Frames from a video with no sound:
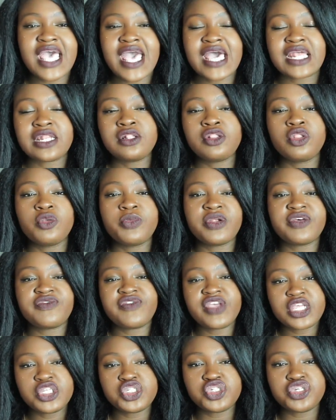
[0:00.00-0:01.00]
to add a little bit
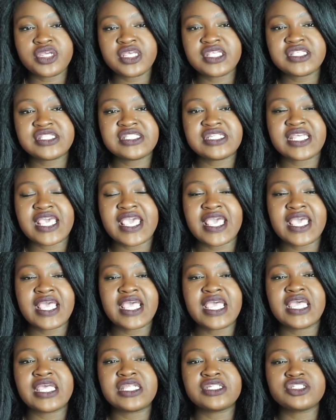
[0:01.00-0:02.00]
of interest
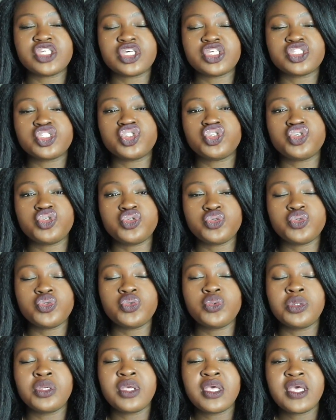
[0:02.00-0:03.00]
and
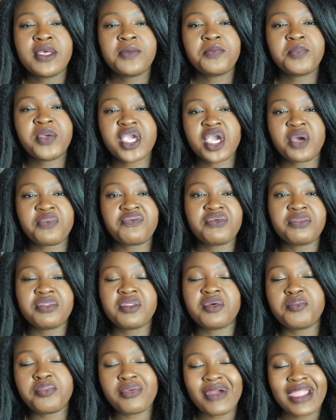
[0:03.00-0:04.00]
to pick up from
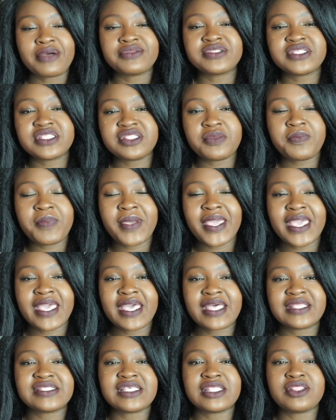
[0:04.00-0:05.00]
the browns in the
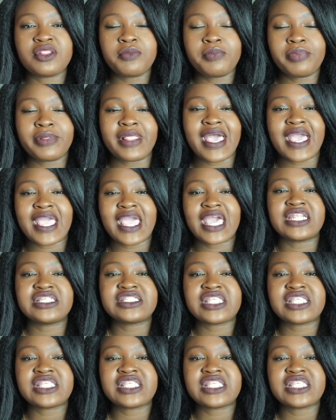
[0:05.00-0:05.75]
pants and the black, I